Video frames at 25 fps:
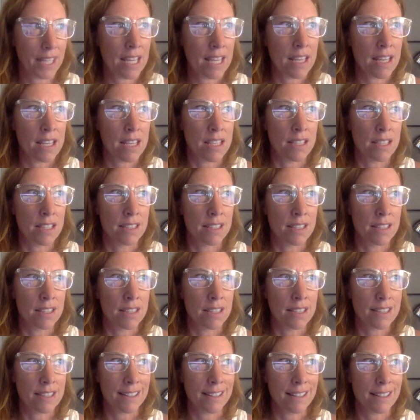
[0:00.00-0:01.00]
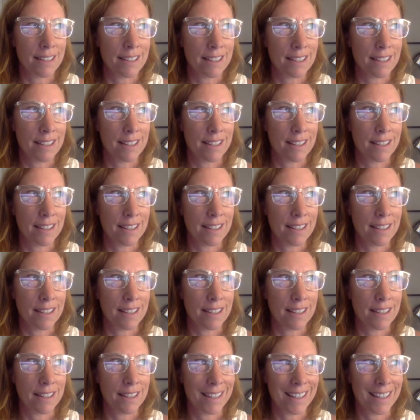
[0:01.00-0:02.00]
is
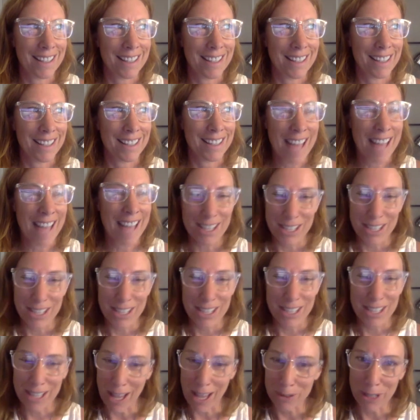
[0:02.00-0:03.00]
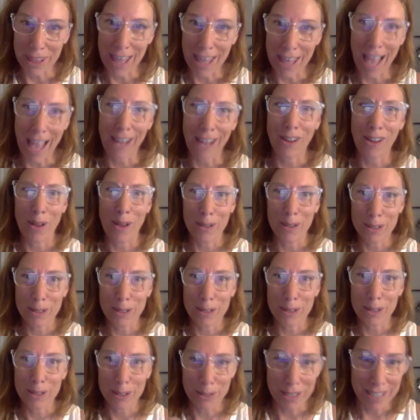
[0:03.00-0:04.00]
that siren that
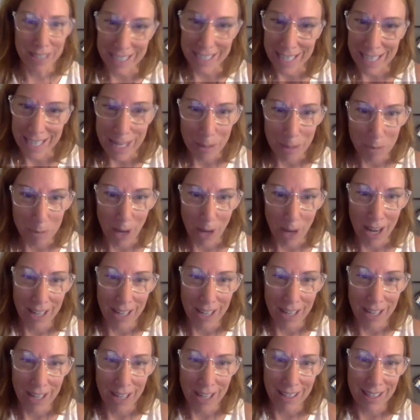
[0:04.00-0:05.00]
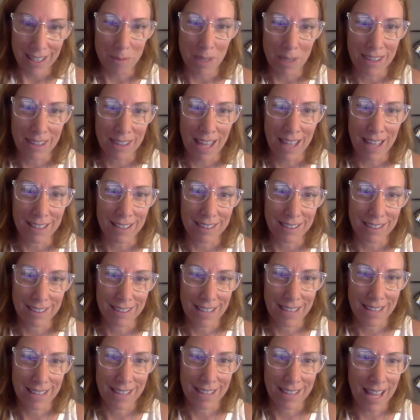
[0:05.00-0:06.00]
calls you to the deep, right? I mean,
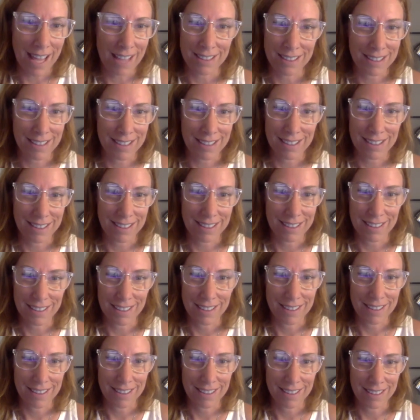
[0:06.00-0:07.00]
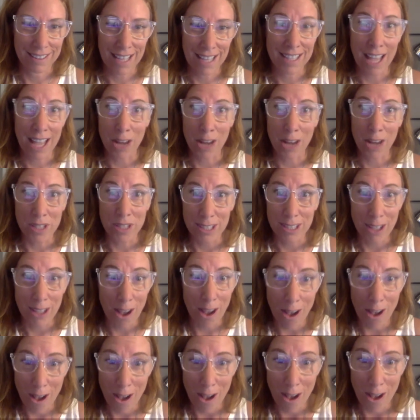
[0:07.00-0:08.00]
that's that siren
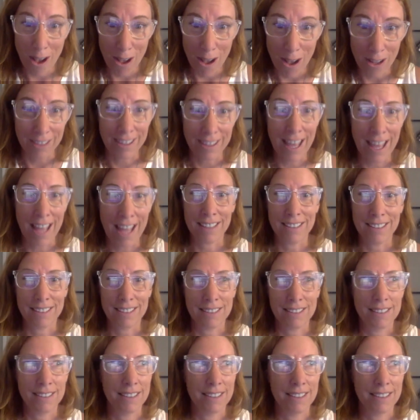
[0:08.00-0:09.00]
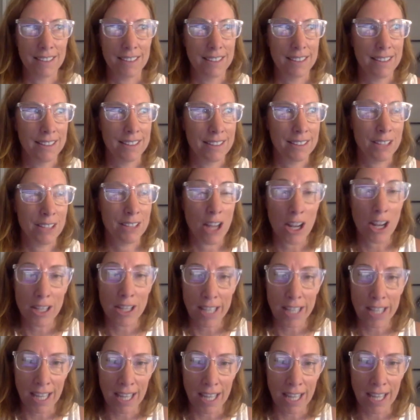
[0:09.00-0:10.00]
song, that
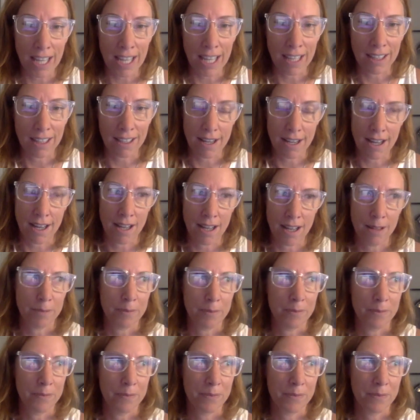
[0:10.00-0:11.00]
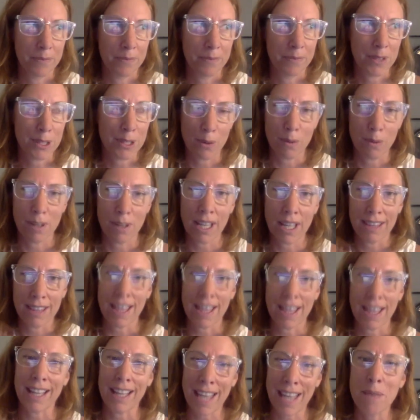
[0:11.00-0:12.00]
longing. So
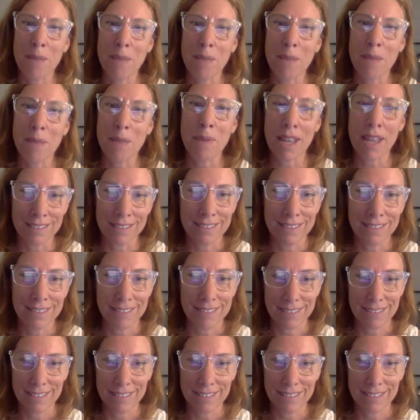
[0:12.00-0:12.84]
that it came in,